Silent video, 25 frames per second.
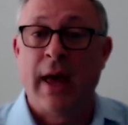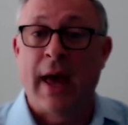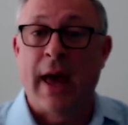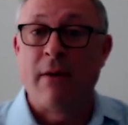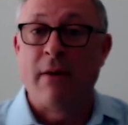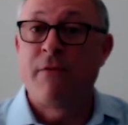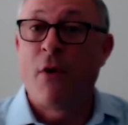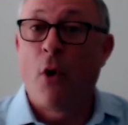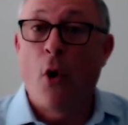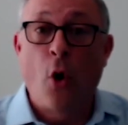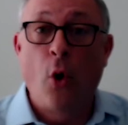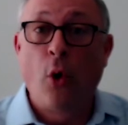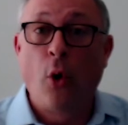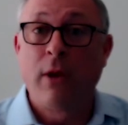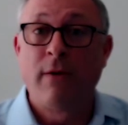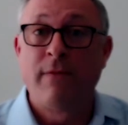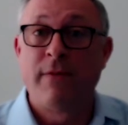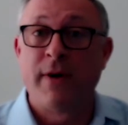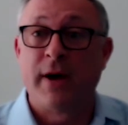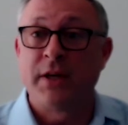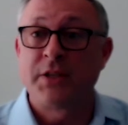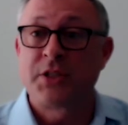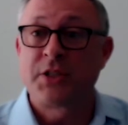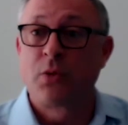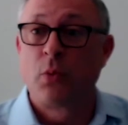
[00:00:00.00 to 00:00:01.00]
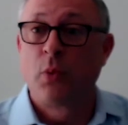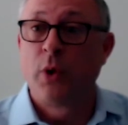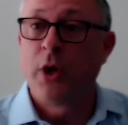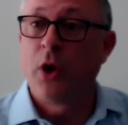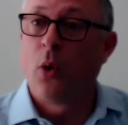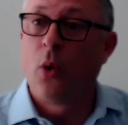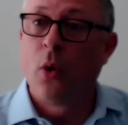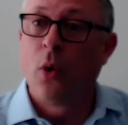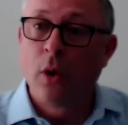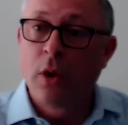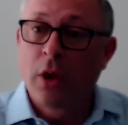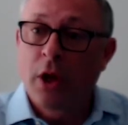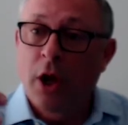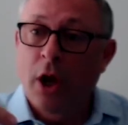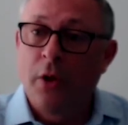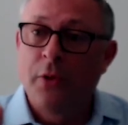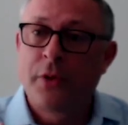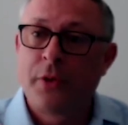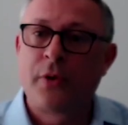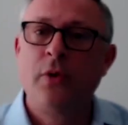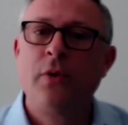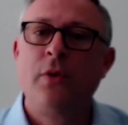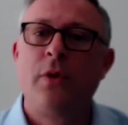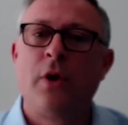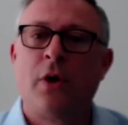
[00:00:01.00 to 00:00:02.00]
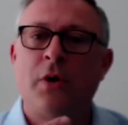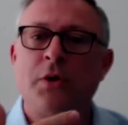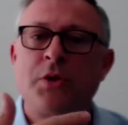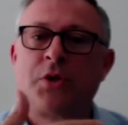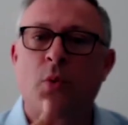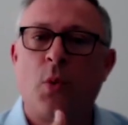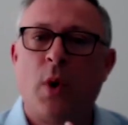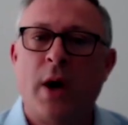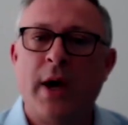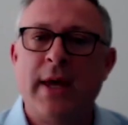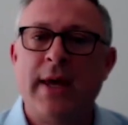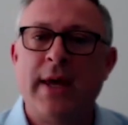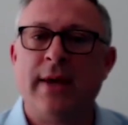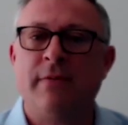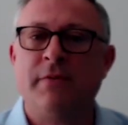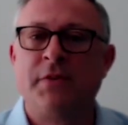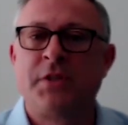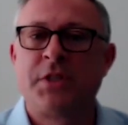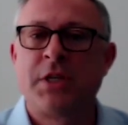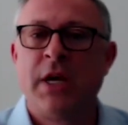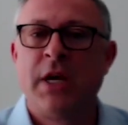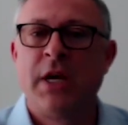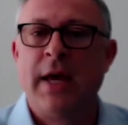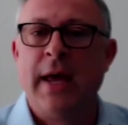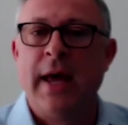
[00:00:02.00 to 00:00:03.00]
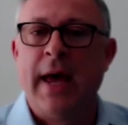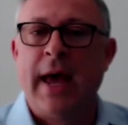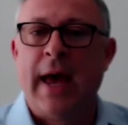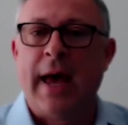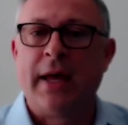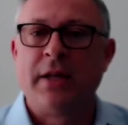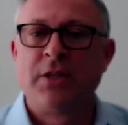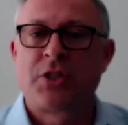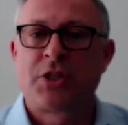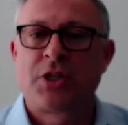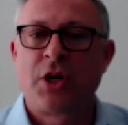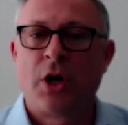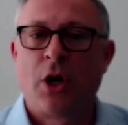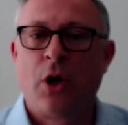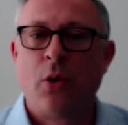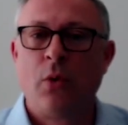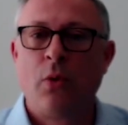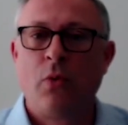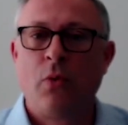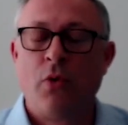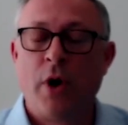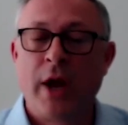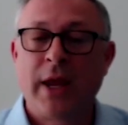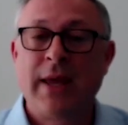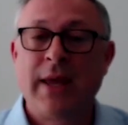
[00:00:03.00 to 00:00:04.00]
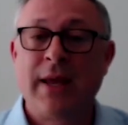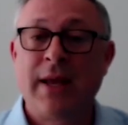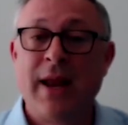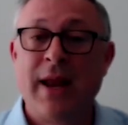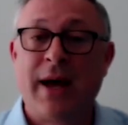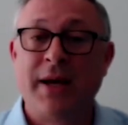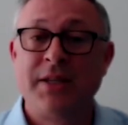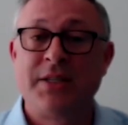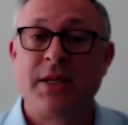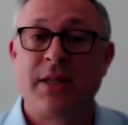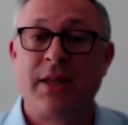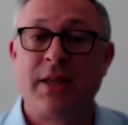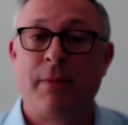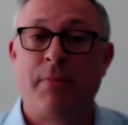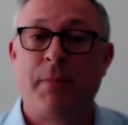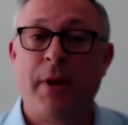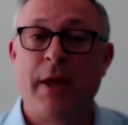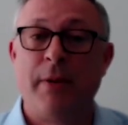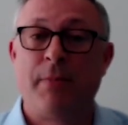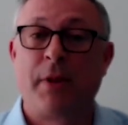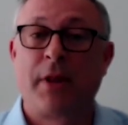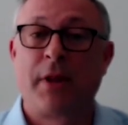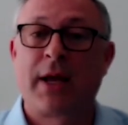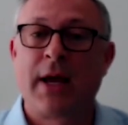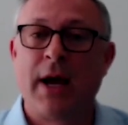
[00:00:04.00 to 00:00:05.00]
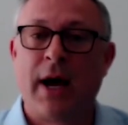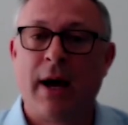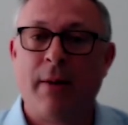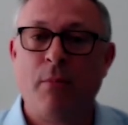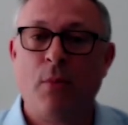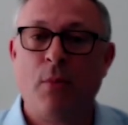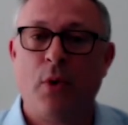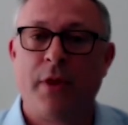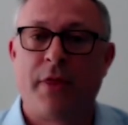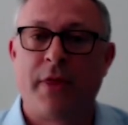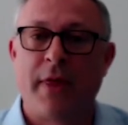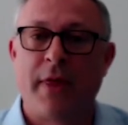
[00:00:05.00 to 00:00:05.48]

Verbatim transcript: For all of us, we all go through those waves. And so recognizing that people come with